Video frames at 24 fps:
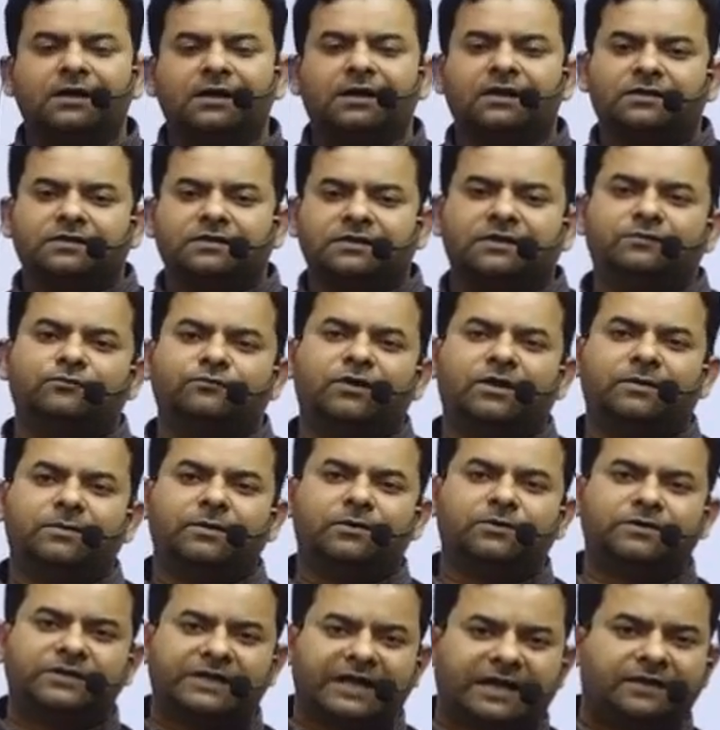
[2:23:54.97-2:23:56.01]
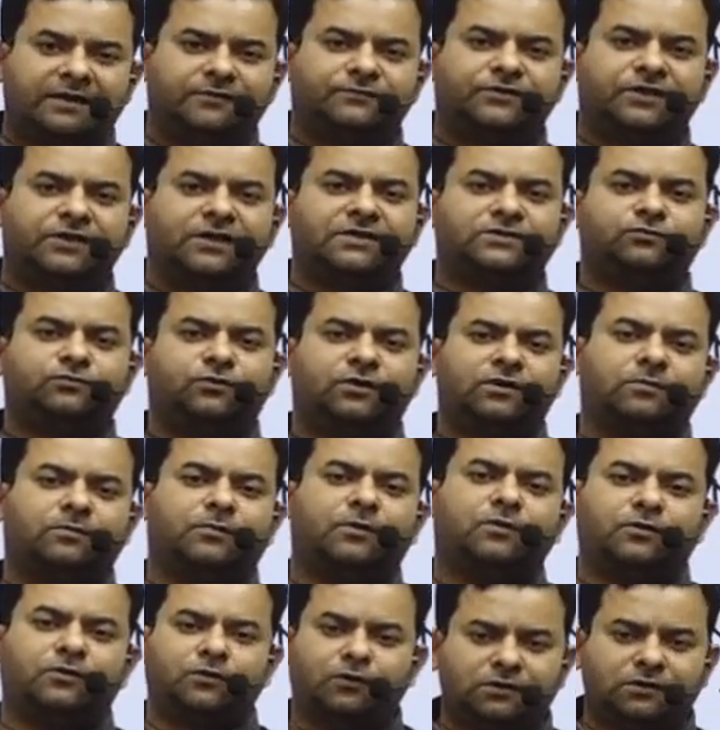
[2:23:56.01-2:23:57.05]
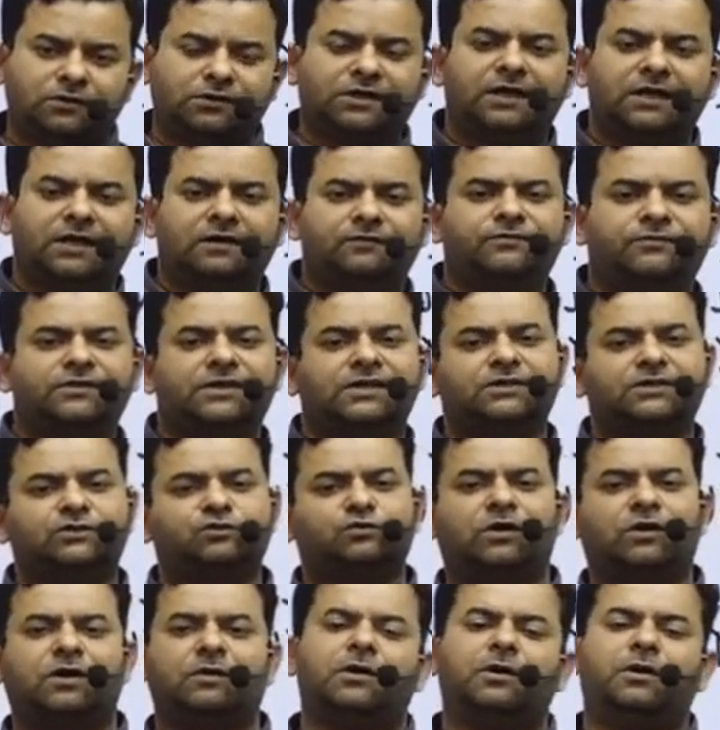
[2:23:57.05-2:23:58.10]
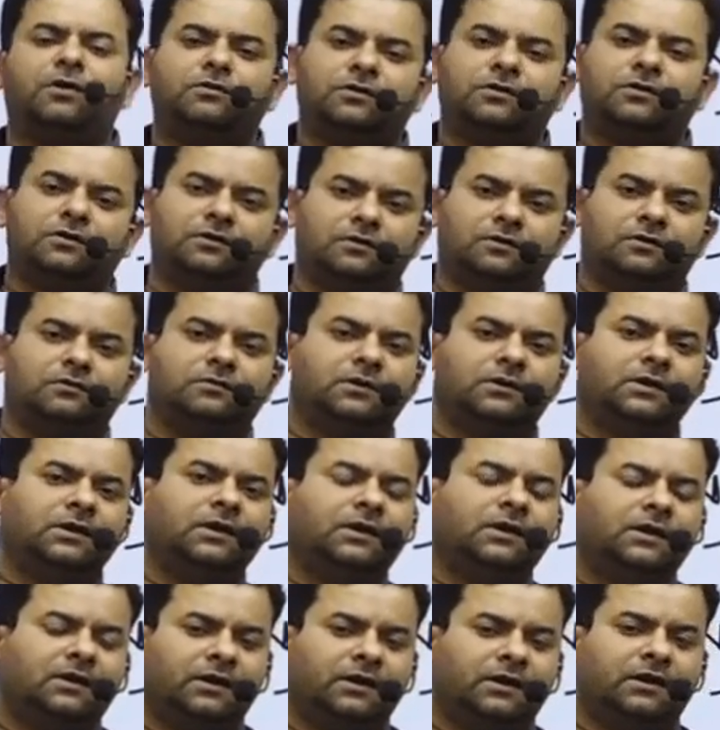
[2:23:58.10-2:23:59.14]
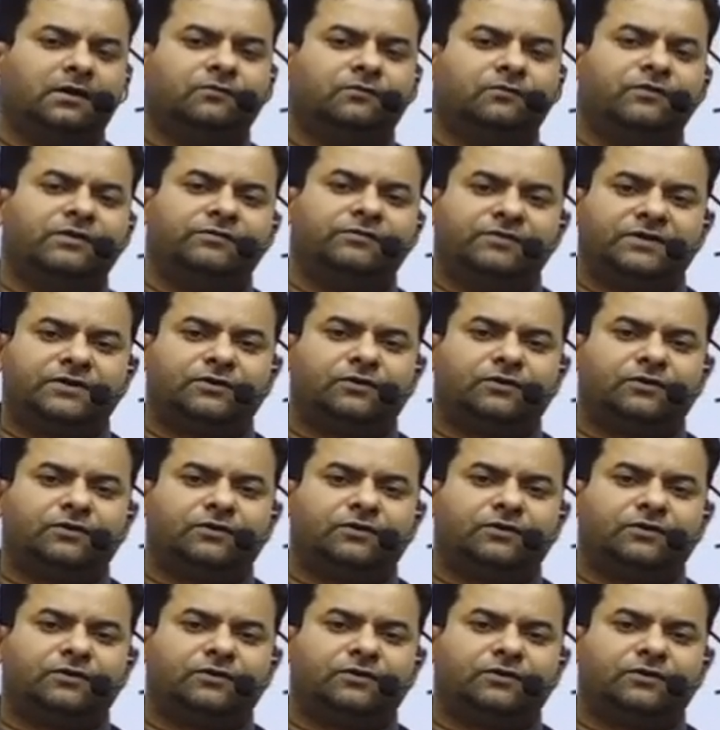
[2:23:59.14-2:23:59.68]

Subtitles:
Then what about tariff things, what about non-tariff things, what about, when we talk